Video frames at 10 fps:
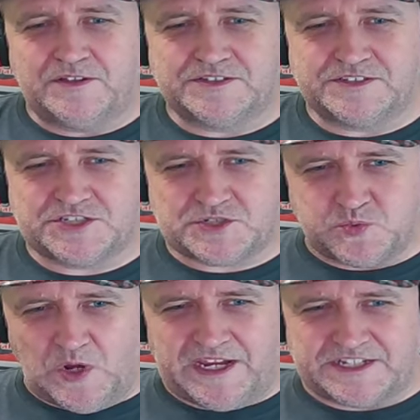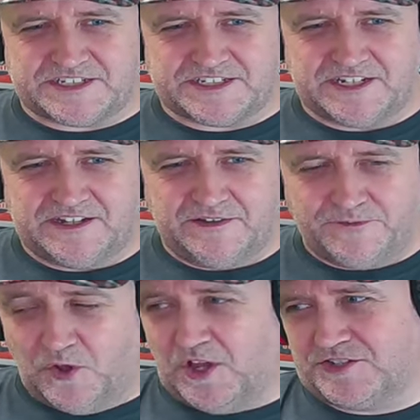Sweet.
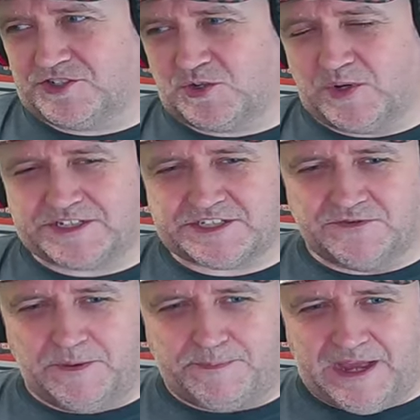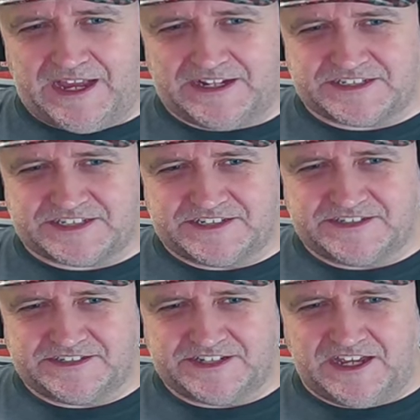four hundred Quicksilver banked.
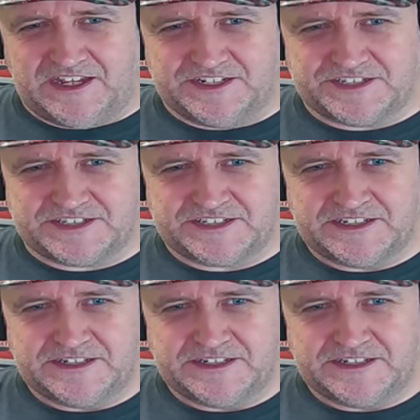Nice.